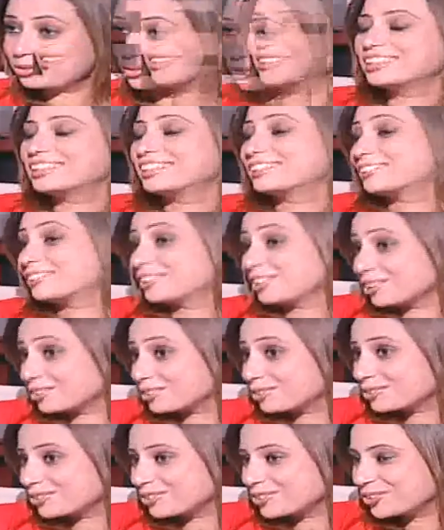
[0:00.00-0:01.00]
to
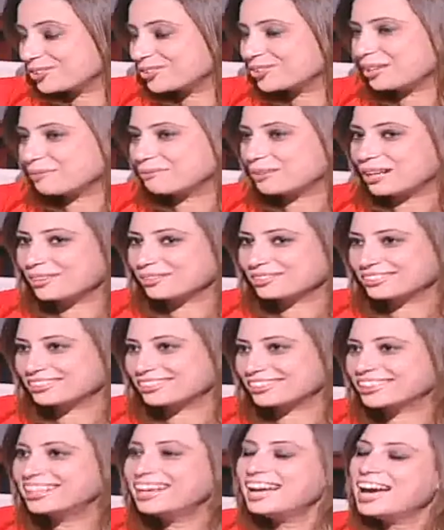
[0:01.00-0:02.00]
talk to you
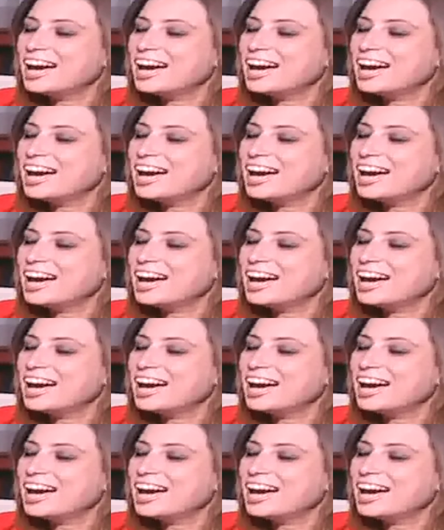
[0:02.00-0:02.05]
about